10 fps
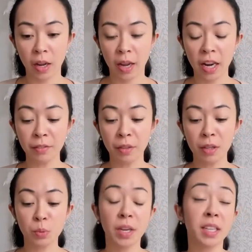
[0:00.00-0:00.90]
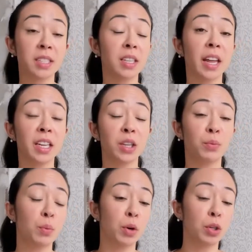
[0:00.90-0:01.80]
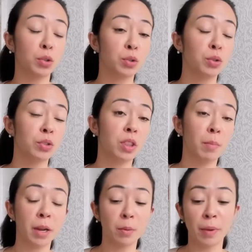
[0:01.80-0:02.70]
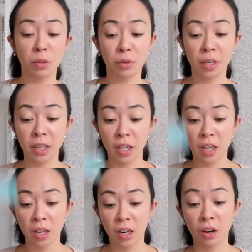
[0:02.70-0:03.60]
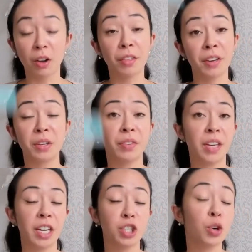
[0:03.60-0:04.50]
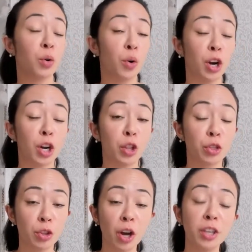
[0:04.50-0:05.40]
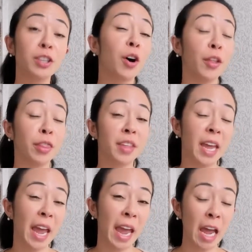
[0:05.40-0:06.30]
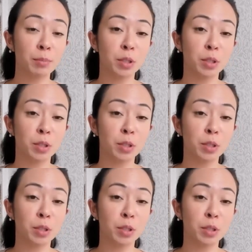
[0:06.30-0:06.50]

And after this we can select if we want to use the biometric authentication or not on the app.